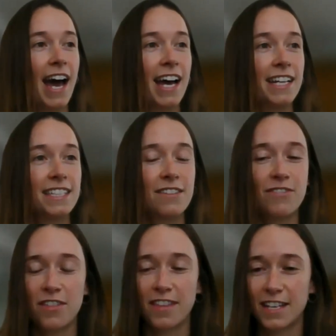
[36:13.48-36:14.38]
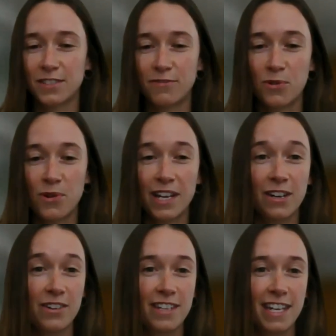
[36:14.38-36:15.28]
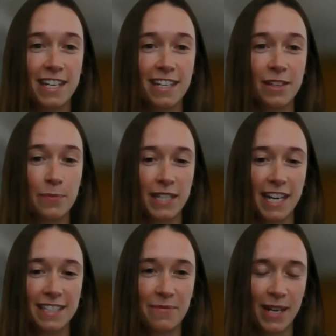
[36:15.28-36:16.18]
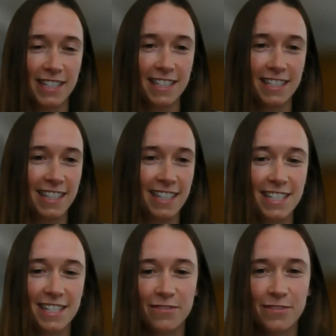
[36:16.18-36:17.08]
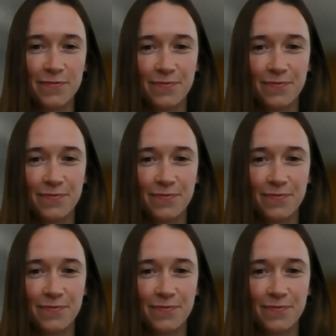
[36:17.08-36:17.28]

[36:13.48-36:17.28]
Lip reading: and give our thanks for including the Protected Planet initiative.